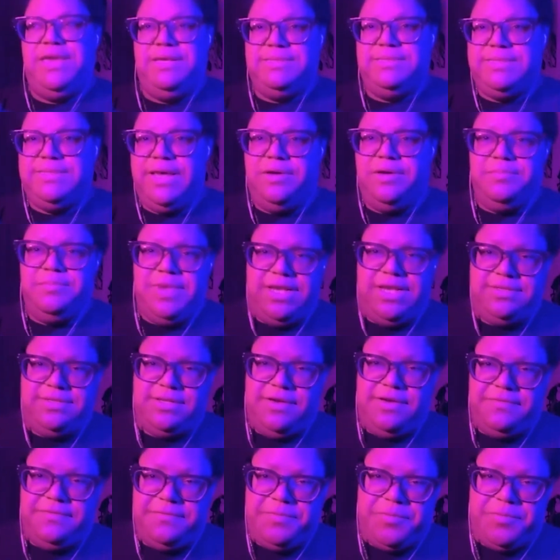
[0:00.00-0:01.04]
sound based
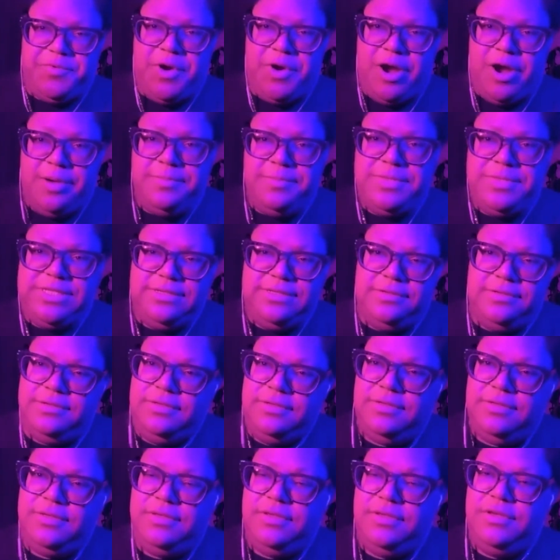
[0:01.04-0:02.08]
off of a prompt.
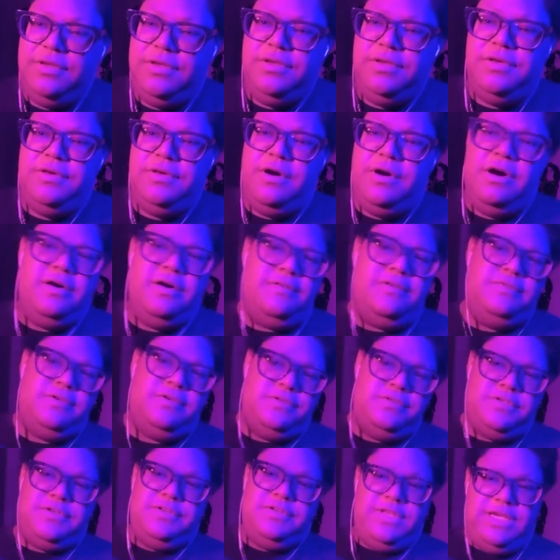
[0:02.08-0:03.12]
All of
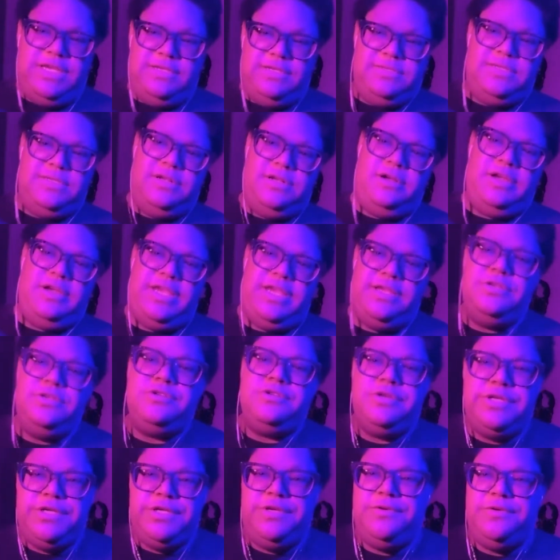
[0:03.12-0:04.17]
those are things that are
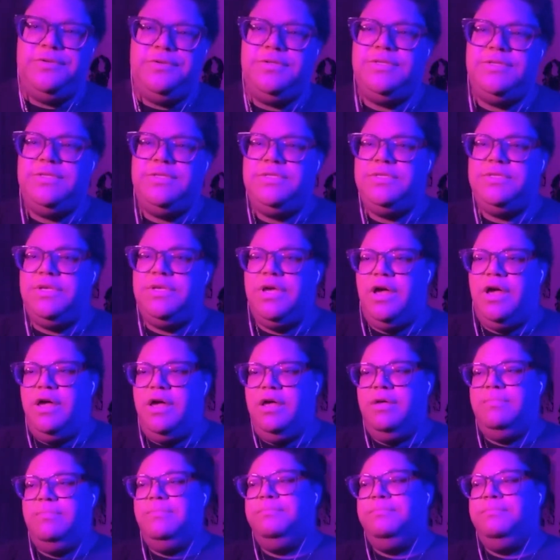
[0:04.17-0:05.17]
introduced. Um,